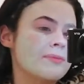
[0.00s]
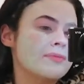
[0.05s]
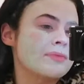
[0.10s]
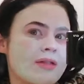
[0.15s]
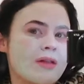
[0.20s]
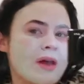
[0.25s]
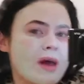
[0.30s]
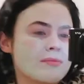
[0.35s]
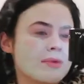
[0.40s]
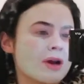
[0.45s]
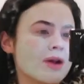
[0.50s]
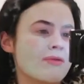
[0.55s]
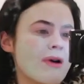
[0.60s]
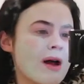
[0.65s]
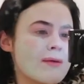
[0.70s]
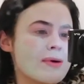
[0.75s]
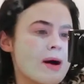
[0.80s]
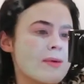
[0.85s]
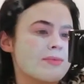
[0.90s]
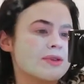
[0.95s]
And I think I'm gonna
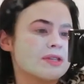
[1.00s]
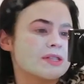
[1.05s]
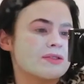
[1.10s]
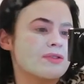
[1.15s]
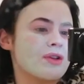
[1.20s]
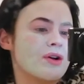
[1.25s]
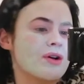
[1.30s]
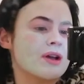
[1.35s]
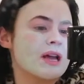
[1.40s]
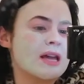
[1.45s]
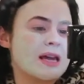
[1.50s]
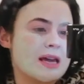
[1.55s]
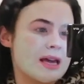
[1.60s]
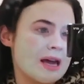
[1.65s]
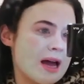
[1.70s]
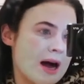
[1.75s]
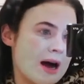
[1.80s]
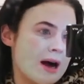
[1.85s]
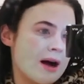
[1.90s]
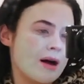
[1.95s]
wrap up this vlog
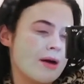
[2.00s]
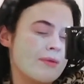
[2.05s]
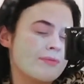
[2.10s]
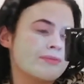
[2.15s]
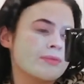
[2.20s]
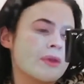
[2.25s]
here